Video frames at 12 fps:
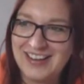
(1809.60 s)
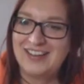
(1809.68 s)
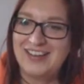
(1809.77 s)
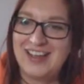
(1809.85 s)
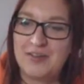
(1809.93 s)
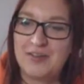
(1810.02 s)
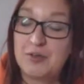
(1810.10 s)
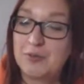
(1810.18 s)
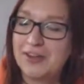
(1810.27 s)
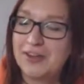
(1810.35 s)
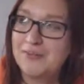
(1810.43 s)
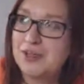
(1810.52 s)
Yeah, well,
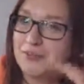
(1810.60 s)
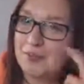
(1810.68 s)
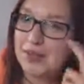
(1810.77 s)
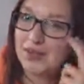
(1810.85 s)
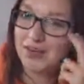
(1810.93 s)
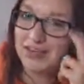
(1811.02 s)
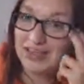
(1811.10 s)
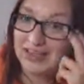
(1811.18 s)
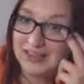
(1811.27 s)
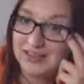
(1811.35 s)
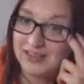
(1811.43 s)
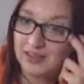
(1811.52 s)
the one I'm doing with my
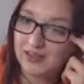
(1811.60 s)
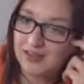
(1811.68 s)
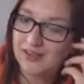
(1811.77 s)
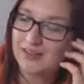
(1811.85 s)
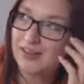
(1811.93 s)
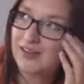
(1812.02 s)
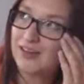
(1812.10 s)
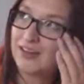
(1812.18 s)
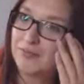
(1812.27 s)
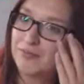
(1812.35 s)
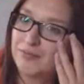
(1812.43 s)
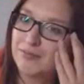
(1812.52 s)
client later
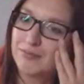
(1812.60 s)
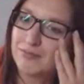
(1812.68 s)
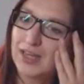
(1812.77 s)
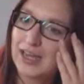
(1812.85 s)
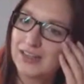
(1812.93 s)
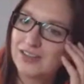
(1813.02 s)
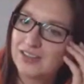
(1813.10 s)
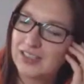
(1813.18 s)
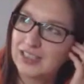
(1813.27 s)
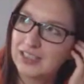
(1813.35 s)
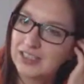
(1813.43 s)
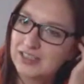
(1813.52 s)
um,
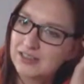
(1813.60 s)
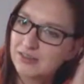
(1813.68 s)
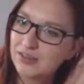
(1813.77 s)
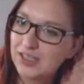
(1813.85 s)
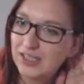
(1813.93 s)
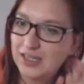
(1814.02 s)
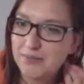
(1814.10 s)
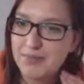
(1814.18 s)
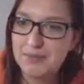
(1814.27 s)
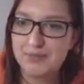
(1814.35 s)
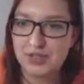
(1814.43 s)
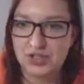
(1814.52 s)
actually is looking at
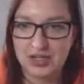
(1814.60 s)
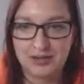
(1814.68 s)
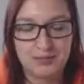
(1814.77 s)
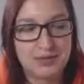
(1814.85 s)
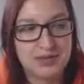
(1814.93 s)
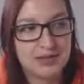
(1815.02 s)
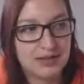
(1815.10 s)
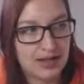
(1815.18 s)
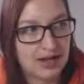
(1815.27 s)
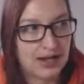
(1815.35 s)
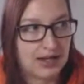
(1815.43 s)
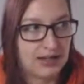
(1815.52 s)
memberships.
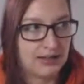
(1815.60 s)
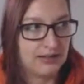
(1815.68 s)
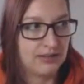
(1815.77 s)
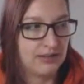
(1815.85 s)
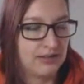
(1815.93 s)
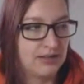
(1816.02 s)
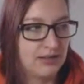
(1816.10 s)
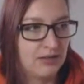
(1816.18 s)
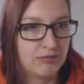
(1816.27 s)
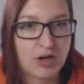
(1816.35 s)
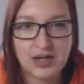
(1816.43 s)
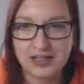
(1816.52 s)
And
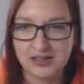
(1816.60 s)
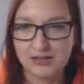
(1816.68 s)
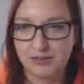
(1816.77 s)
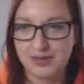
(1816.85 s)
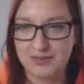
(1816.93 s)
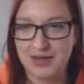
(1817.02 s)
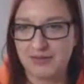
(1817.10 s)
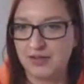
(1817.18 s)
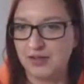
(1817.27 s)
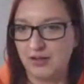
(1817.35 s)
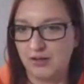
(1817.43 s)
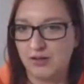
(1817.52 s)
Ryan talks about
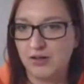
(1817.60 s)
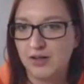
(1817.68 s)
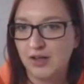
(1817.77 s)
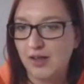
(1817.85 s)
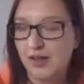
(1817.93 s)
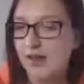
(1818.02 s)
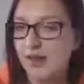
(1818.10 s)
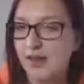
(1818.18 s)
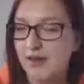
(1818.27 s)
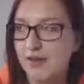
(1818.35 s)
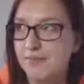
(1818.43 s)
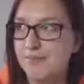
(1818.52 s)
it a lot,
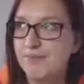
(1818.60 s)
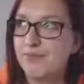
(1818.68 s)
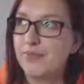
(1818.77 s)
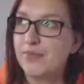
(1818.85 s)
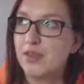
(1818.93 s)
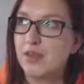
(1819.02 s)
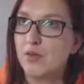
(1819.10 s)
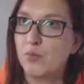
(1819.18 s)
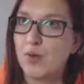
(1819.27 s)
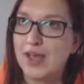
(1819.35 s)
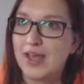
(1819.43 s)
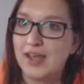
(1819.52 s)
um,
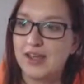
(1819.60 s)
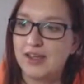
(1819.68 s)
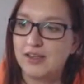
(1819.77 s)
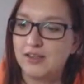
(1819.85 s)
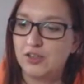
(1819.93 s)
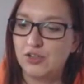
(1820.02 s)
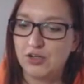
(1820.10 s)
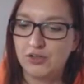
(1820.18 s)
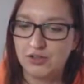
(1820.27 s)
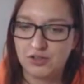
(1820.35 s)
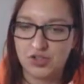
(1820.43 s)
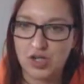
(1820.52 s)
where, you know, you
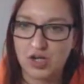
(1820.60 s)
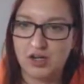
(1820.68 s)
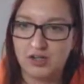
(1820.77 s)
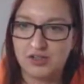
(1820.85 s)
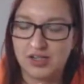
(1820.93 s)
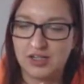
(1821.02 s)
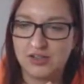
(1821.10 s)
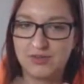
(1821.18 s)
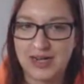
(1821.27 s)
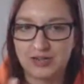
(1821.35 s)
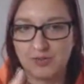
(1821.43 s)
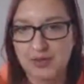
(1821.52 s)
can charge, like you can do an
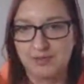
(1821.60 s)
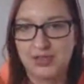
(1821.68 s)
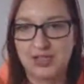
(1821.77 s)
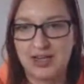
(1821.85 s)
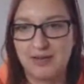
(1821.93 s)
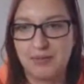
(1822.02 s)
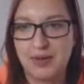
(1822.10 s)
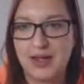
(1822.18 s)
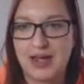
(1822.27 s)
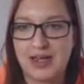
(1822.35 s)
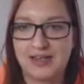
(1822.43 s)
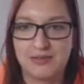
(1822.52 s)
annual membership
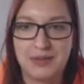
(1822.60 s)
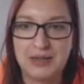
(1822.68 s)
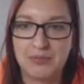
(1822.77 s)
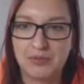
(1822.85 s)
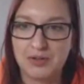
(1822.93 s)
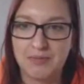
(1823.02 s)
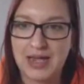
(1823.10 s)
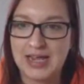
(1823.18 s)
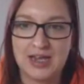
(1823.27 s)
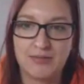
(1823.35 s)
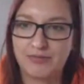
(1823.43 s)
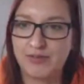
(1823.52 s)
and people can pay
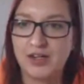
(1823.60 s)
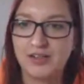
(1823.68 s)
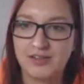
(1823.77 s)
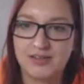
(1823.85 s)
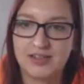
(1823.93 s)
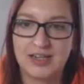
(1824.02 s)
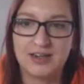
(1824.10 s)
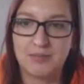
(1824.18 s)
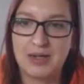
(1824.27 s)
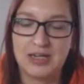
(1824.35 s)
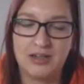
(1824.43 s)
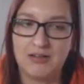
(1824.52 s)
up front. So they could
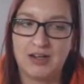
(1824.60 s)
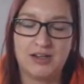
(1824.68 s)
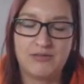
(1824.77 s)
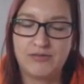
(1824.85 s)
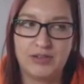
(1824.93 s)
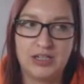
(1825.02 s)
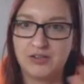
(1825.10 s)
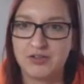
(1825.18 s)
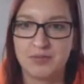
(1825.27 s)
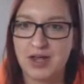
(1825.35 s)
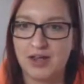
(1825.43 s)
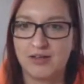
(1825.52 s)
pay you like three
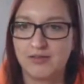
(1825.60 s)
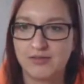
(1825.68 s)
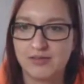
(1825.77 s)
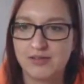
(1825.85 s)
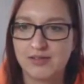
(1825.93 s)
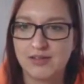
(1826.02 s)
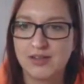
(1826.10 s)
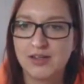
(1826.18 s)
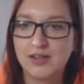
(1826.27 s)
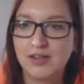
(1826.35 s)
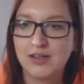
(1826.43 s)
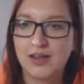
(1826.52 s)
hundred pounds
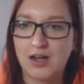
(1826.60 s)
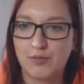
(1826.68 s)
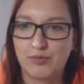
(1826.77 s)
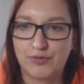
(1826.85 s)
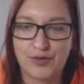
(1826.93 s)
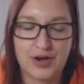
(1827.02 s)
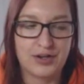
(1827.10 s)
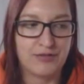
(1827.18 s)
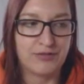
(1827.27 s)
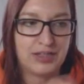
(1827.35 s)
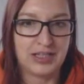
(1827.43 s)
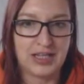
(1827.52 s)
up front
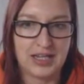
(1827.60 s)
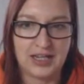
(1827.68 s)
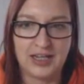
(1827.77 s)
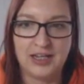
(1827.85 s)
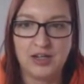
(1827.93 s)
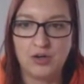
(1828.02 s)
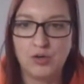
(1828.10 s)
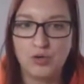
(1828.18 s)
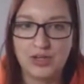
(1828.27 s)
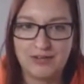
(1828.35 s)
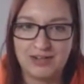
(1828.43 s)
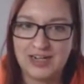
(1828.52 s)
for the year, or
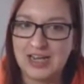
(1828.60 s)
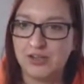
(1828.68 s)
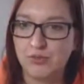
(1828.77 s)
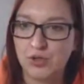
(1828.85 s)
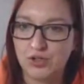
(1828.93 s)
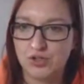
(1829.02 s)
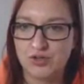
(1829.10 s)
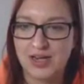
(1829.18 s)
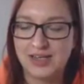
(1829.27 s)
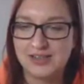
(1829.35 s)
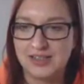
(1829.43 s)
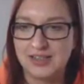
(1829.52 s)
they're in an annual
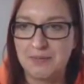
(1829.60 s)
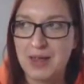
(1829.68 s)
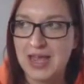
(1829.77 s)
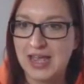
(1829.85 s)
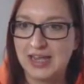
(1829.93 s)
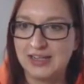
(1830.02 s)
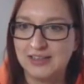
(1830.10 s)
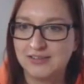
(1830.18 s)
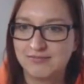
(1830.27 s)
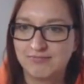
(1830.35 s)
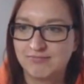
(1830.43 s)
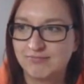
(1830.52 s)
contract and they pay,
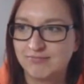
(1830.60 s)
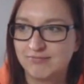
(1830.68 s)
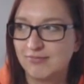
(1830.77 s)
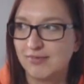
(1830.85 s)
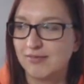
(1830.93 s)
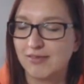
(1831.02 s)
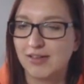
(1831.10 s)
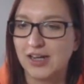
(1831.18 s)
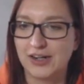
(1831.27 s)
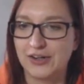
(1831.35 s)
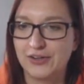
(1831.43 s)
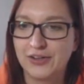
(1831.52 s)
I
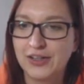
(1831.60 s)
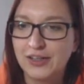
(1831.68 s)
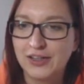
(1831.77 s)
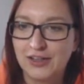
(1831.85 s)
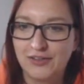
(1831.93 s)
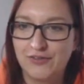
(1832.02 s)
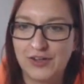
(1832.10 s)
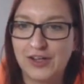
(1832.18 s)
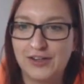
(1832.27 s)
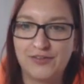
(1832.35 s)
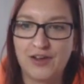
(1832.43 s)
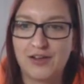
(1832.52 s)
don't know,
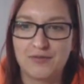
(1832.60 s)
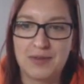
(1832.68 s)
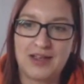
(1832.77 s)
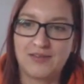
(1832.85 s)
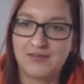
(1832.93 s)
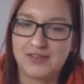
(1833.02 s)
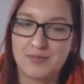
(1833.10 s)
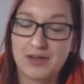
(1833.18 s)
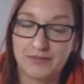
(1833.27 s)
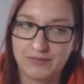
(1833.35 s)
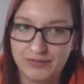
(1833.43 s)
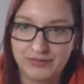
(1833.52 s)
thirty-five pounds a
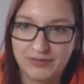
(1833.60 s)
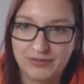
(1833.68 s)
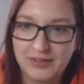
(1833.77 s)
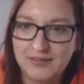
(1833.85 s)
month,